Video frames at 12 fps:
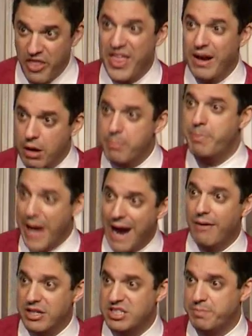They're
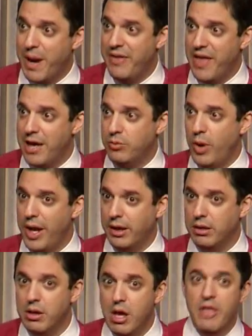embarrassed by that wing.
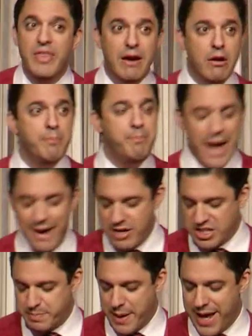They're
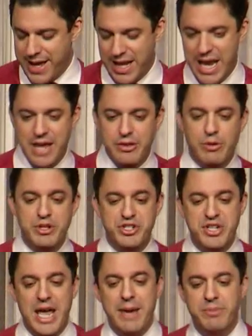embarrassed by it, and they're
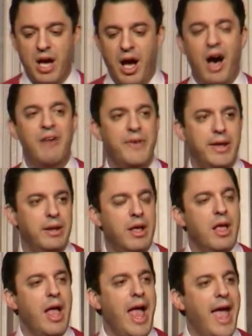ashamed of it.
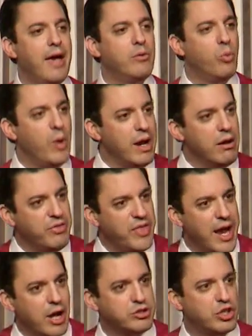And we're
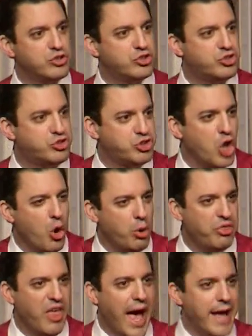there to
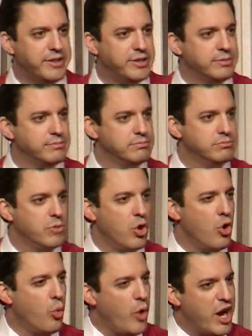stoke that.
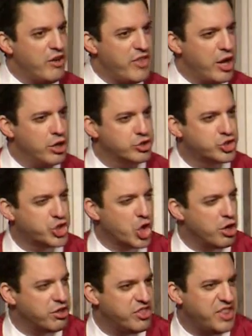We're there to
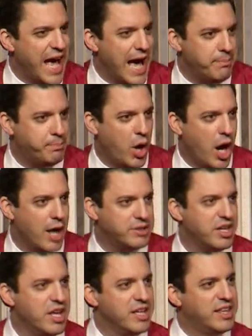stir that
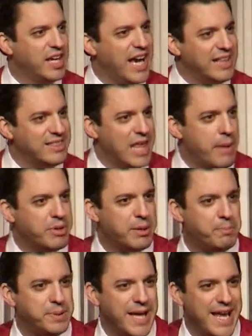pot, to get them
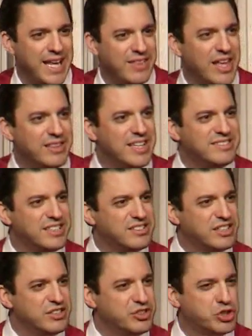complaining that this is
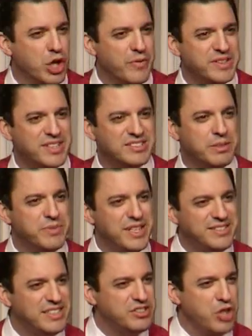conservatism.
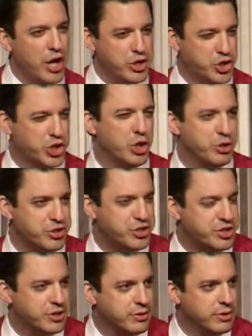This is not church.